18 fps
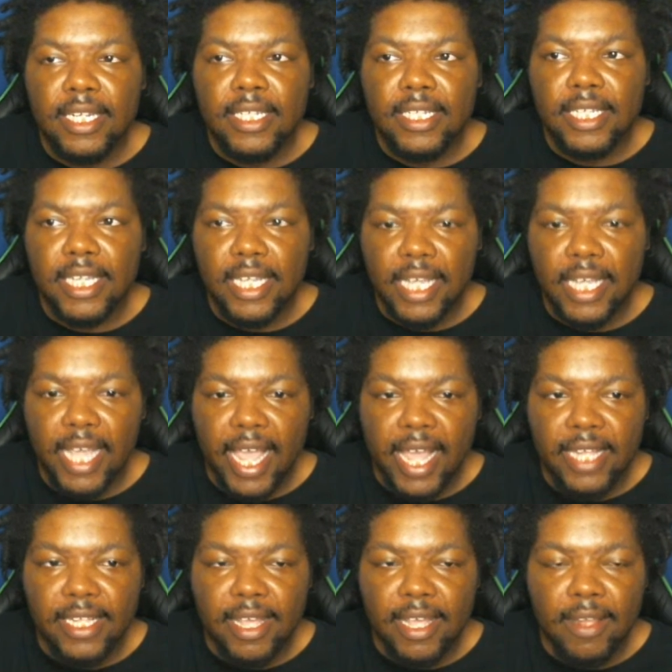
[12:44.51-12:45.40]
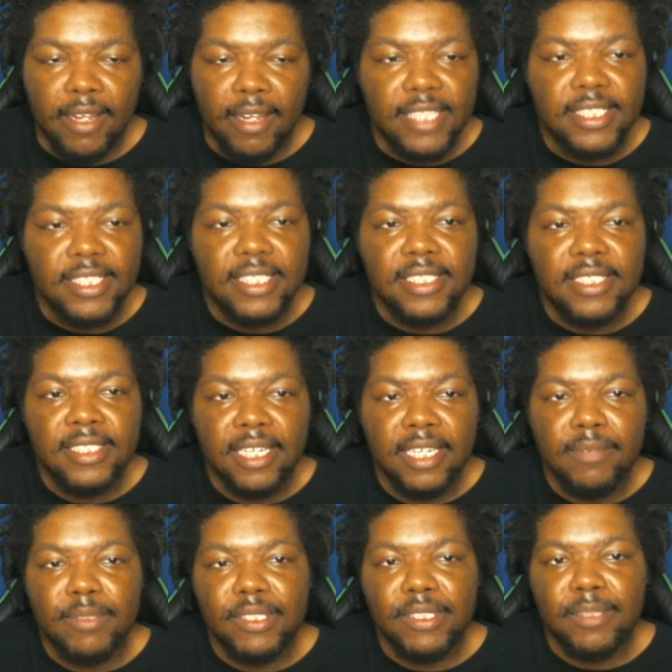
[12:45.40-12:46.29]
he had, unless he's
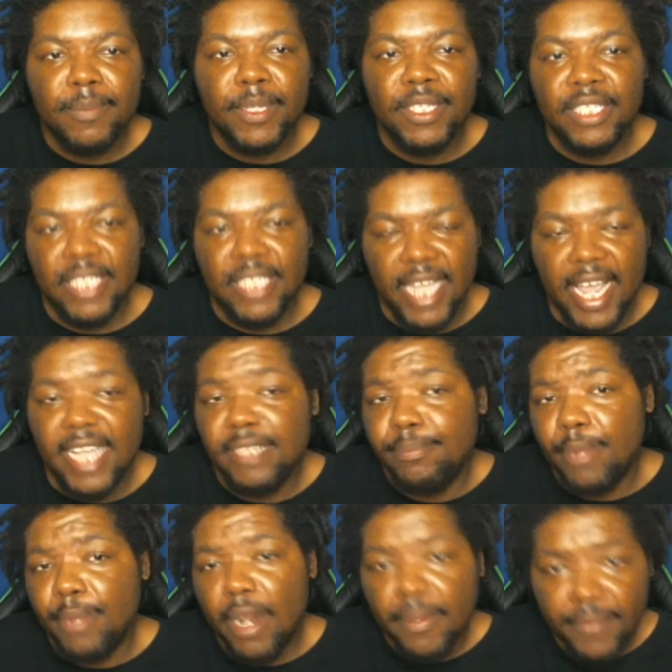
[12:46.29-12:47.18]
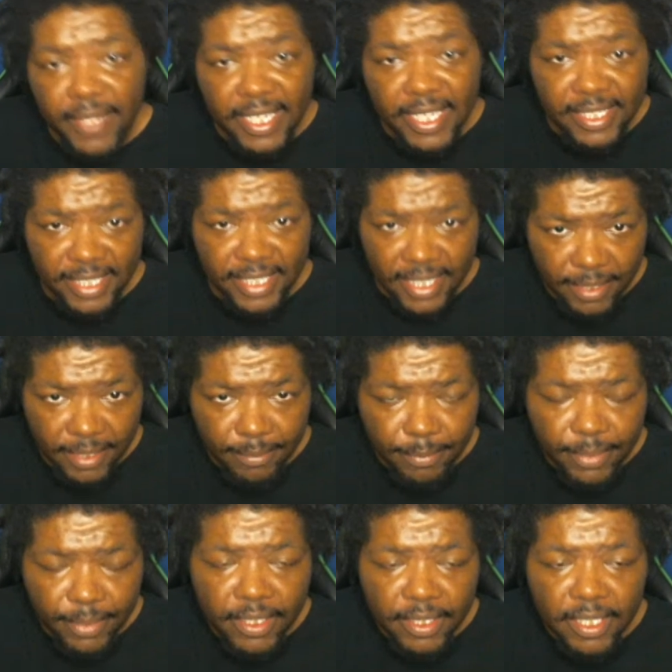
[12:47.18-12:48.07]
dealing with somebody as powerful as
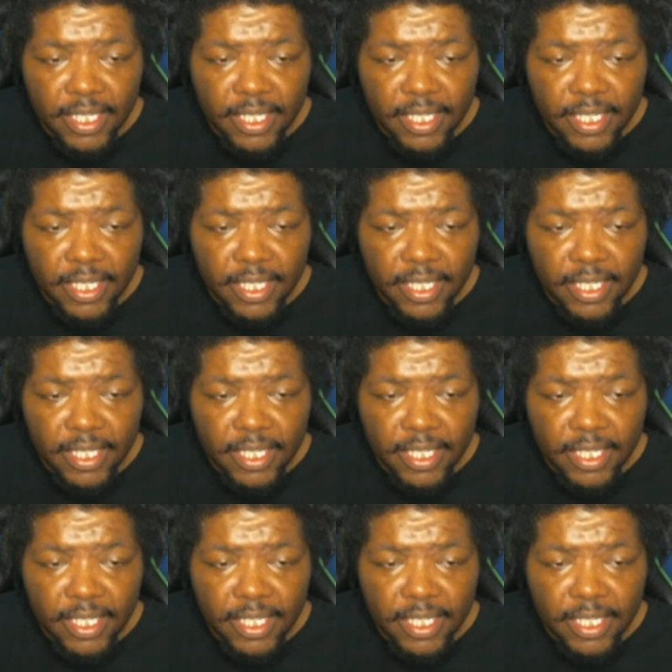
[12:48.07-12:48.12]
him,